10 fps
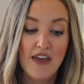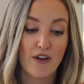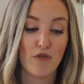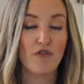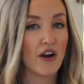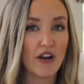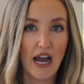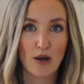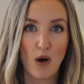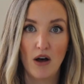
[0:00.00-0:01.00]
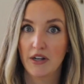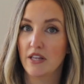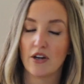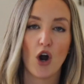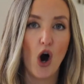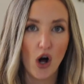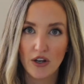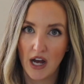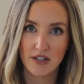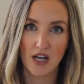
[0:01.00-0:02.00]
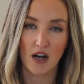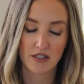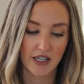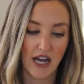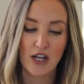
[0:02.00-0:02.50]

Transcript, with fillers: They're very high quality. They're all non-toxic.